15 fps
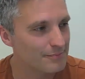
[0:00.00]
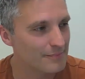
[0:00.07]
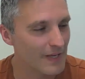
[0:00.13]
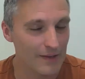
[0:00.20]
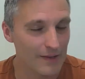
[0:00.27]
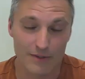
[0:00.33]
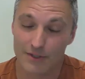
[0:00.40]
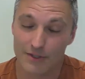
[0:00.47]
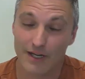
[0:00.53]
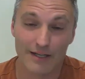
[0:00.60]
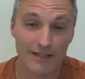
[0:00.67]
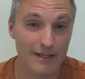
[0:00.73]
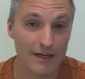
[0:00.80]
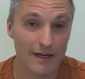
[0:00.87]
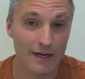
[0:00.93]
It was,
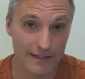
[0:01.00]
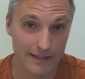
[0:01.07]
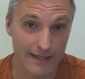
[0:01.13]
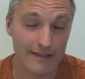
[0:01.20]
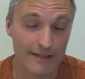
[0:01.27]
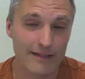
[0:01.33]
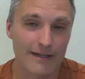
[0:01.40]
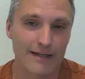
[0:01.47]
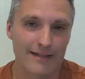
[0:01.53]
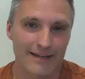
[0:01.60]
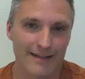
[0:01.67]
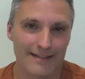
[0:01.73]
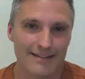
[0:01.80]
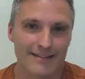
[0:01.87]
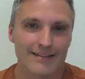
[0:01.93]
yeah, I
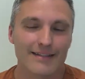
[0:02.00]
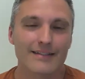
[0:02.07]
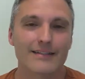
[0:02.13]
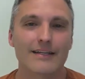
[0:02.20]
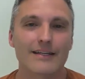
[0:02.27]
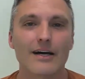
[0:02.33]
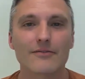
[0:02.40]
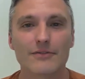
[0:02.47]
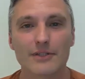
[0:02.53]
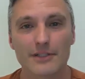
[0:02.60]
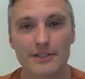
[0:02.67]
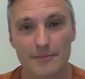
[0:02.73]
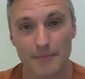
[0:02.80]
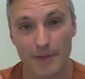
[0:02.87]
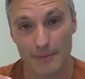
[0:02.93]
got it. That
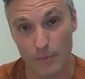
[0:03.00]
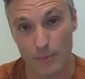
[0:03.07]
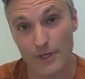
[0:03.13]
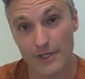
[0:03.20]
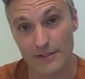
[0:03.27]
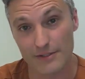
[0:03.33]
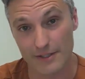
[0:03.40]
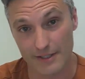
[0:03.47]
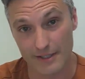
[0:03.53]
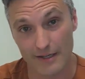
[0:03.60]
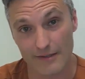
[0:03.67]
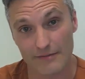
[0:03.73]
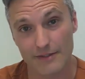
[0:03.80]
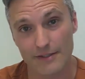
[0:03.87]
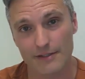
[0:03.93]
conflict, my point is that
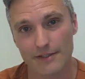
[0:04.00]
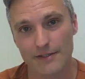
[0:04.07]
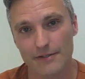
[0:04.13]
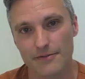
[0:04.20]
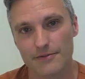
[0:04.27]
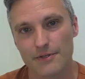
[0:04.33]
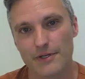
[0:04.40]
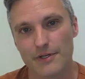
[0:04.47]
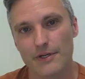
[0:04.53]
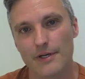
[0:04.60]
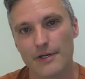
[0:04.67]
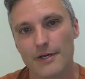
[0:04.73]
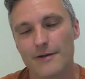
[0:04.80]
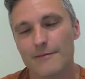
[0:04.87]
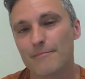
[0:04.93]
conflict is
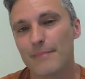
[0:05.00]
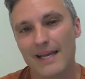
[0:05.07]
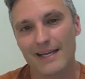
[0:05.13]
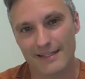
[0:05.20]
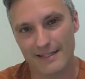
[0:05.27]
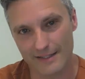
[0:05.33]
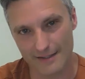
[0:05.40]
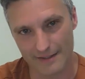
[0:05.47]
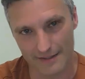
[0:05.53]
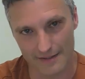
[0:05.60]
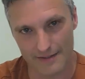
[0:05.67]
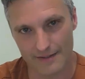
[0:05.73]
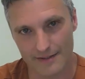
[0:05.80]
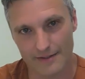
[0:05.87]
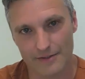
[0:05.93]
baked in
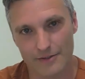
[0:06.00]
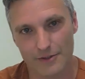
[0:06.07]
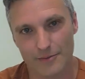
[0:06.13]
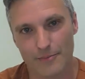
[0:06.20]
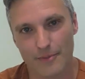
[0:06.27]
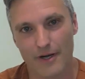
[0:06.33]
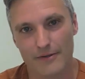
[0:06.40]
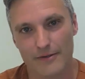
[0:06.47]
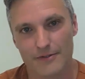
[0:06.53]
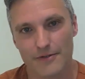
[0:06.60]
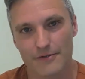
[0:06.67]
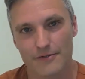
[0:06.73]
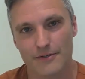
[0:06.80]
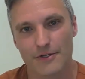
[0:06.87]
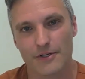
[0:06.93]
to the
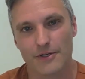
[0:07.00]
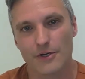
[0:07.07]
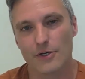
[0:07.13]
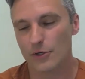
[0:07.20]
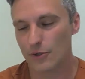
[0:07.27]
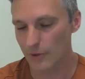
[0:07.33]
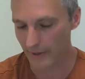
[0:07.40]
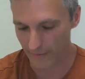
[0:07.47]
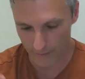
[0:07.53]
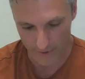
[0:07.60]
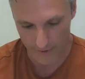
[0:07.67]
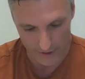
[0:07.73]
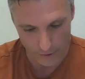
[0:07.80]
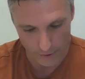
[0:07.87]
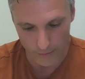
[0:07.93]
process. You have a
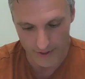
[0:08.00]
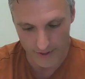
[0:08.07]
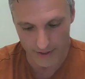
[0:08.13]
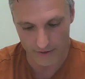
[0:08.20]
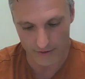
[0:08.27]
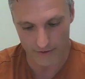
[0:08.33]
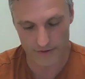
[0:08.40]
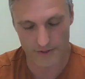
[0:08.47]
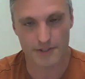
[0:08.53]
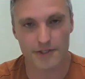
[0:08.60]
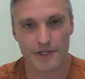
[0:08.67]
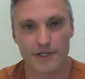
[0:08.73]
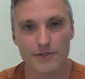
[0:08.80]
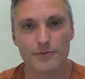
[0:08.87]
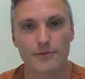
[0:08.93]
big opening, you're
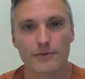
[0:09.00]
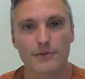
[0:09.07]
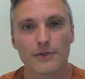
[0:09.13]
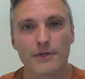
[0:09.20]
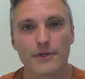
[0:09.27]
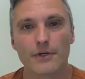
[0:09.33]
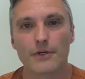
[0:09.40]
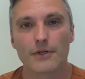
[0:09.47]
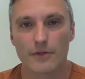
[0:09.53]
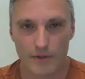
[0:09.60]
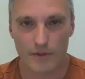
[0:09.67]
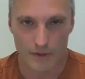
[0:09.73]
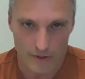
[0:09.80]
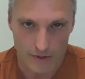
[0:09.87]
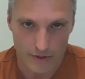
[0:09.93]
successful,
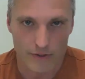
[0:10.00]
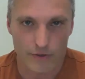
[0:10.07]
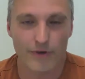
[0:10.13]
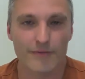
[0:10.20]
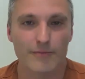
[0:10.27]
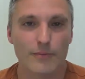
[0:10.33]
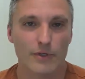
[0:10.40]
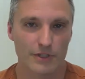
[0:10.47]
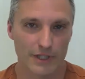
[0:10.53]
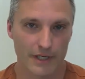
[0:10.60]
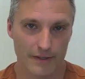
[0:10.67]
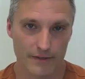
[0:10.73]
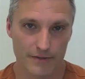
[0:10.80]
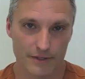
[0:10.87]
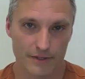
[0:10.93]
you have more
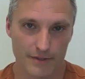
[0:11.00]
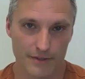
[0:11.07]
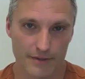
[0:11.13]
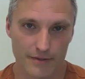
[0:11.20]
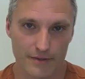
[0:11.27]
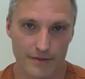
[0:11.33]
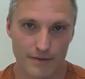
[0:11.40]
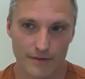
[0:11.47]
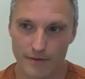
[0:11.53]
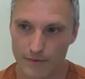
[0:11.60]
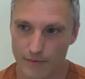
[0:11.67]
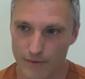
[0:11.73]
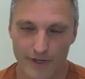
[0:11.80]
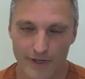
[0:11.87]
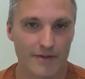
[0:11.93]
jealousy,
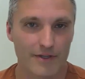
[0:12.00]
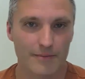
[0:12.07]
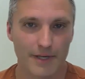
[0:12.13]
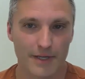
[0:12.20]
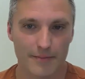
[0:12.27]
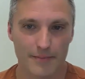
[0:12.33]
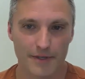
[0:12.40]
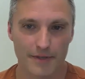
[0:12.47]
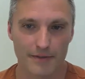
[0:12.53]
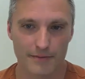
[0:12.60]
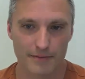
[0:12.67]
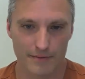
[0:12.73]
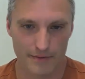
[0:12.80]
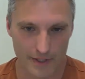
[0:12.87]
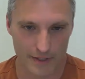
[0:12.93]
whatever it might be.
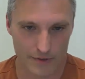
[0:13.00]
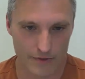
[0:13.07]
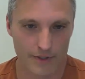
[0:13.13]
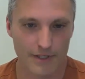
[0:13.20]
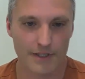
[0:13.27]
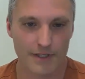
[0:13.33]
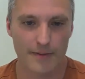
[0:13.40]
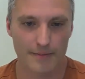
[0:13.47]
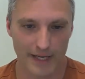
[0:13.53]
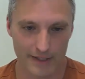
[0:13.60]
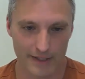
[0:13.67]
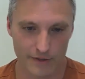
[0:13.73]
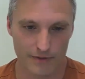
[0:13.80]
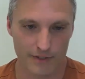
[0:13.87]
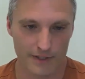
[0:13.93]
Things are going to come
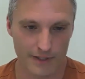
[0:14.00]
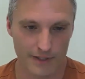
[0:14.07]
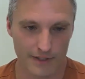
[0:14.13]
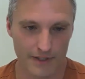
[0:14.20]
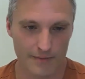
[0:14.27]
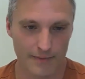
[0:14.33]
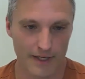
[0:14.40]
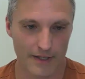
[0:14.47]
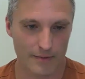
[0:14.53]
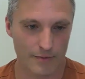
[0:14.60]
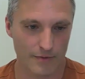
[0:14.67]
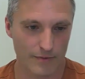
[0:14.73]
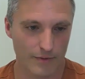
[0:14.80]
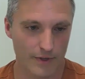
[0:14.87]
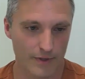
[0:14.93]
at you that didn't come at you
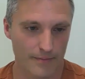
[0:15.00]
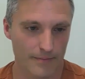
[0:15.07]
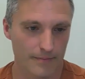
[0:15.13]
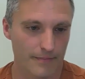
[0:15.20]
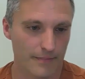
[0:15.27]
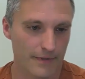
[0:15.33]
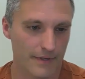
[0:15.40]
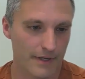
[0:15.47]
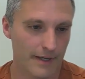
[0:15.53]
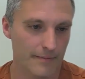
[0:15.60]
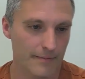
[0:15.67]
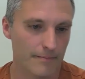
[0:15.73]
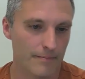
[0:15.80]
before. Okay.